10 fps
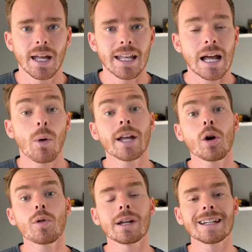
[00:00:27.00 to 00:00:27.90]
Now, I
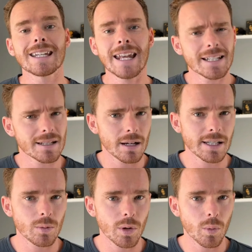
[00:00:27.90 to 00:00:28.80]
know that getting
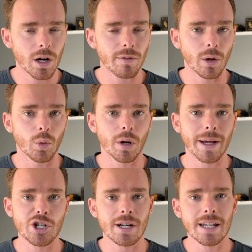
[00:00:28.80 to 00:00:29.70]
started with workflow
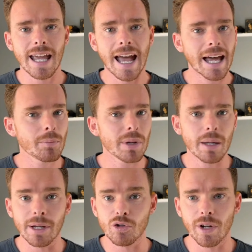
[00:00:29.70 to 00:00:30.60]
automation can be a
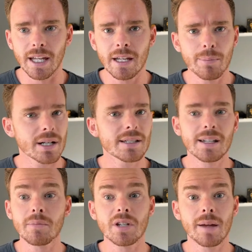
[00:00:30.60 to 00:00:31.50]
bit tricky because
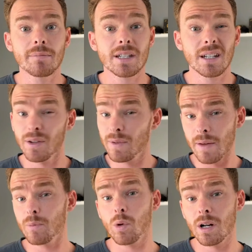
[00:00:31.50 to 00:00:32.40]
sometimes if you've
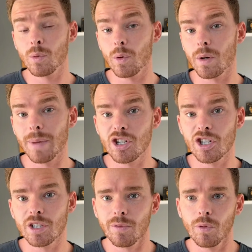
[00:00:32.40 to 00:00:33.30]
never worked with
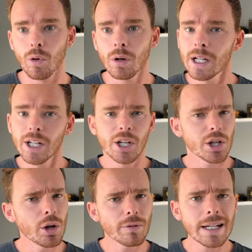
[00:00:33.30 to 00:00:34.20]
automations before,
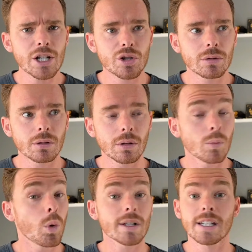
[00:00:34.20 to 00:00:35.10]
you're not really sure
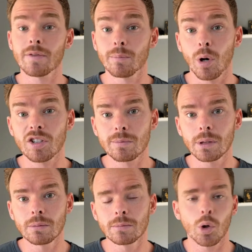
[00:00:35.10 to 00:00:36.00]
what's even
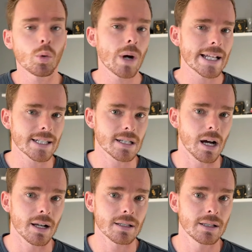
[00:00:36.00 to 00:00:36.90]
possible or where to
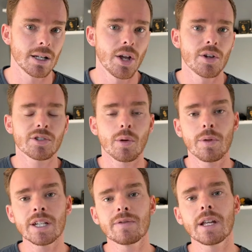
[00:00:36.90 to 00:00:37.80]
start. So
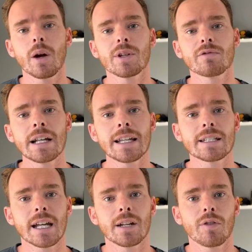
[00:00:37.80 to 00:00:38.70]
this video is really
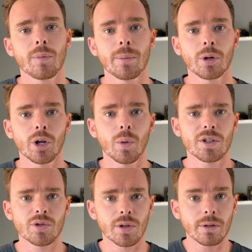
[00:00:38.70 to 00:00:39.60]
intended for people who are
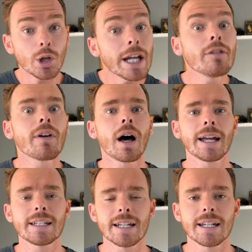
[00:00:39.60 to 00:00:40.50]
sort of looking for
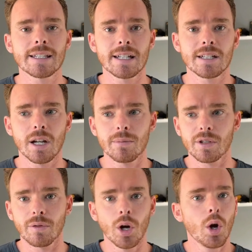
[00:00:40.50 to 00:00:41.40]
ideas in terms
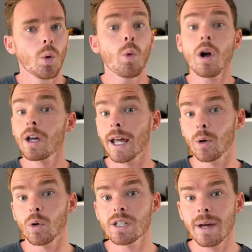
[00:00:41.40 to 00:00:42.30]
of what could I
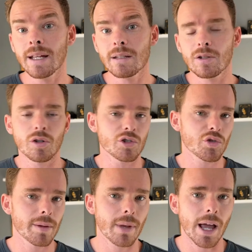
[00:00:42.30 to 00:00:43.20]
automate to
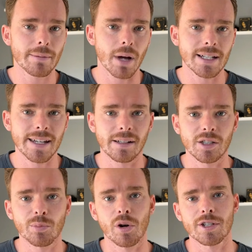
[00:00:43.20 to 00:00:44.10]
streamline my sales
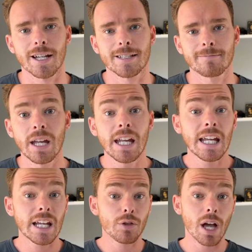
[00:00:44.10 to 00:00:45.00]
process.
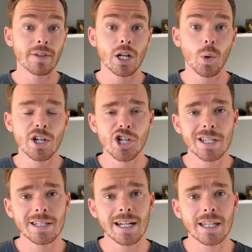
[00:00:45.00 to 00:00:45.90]
If you have any
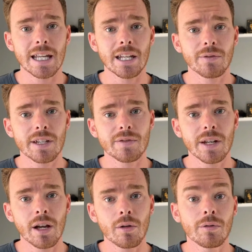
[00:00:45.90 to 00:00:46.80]
questions at the end of this
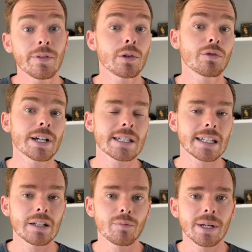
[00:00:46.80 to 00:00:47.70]
video, feel free to
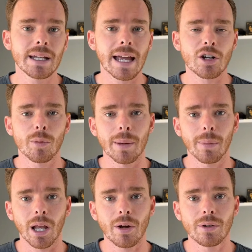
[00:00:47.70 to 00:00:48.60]
leave me a comment
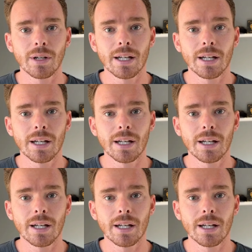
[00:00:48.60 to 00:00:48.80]
below.